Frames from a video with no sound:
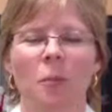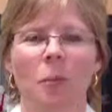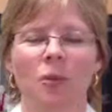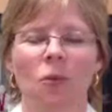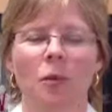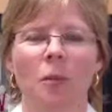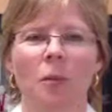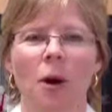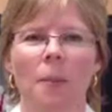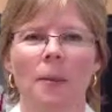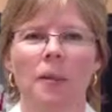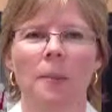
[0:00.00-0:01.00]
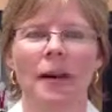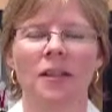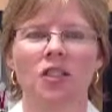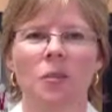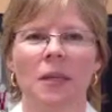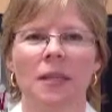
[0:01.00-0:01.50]
Portola Property
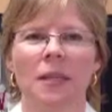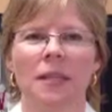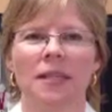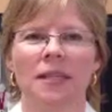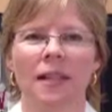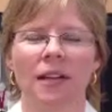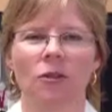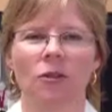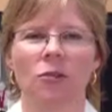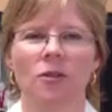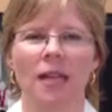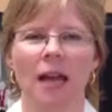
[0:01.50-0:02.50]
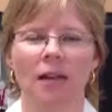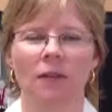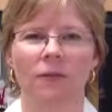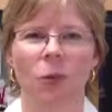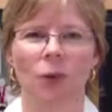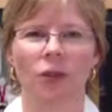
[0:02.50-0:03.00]
Management in Santa Cruz,
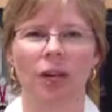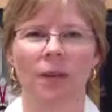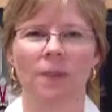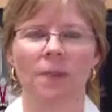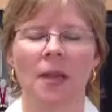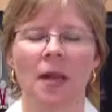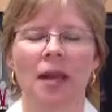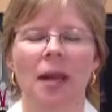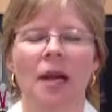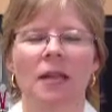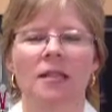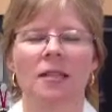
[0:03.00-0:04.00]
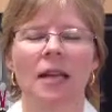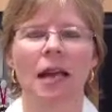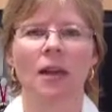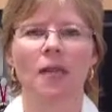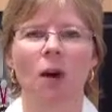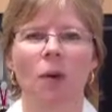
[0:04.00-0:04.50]
California. Today
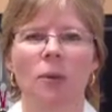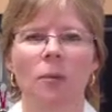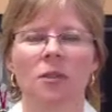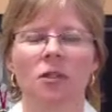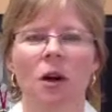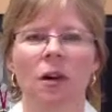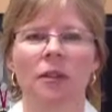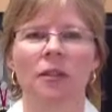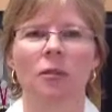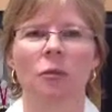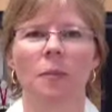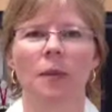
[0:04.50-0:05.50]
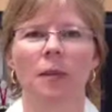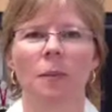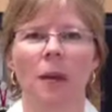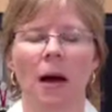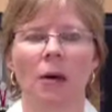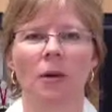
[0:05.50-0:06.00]
I thought we would talk a little bit
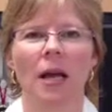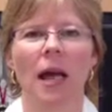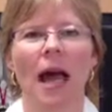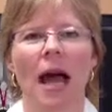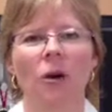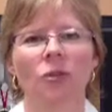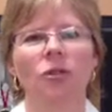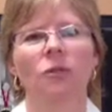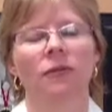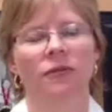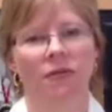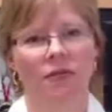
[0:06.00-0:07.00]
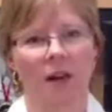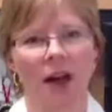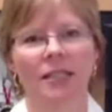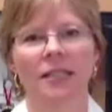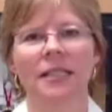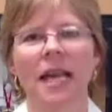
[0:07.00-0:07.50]
about how to
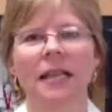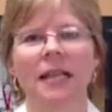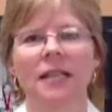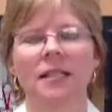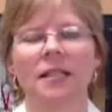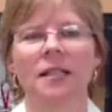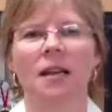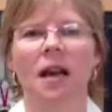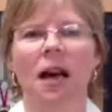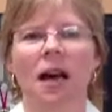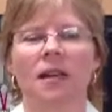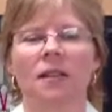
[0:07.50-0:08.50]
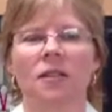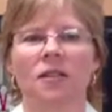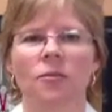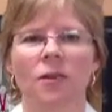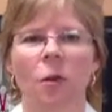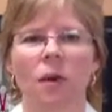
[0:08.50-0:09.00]
find a tenant. I get
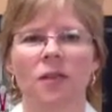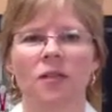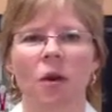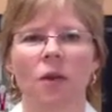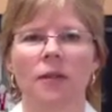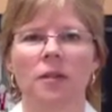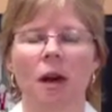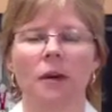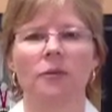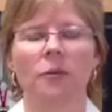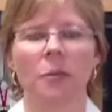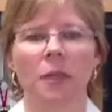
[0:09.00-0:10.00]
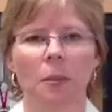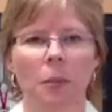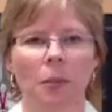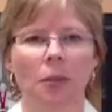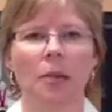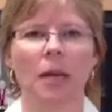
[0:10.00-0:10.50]
this request all the time from
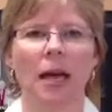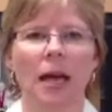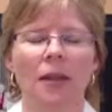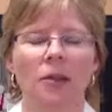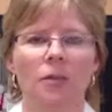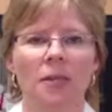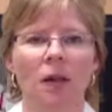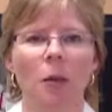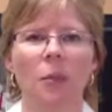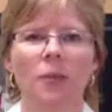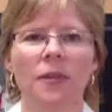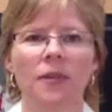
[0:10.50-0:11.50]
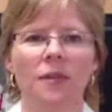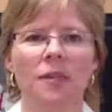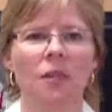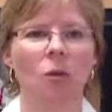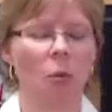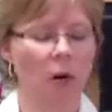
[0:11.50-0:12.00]
people, and there's a couple things that
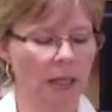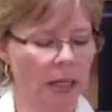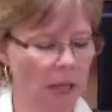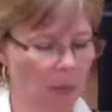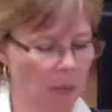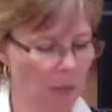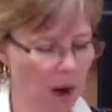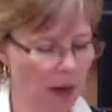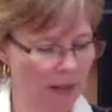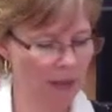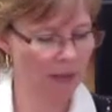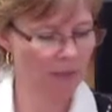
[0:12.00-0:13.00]
you want to keep in mind.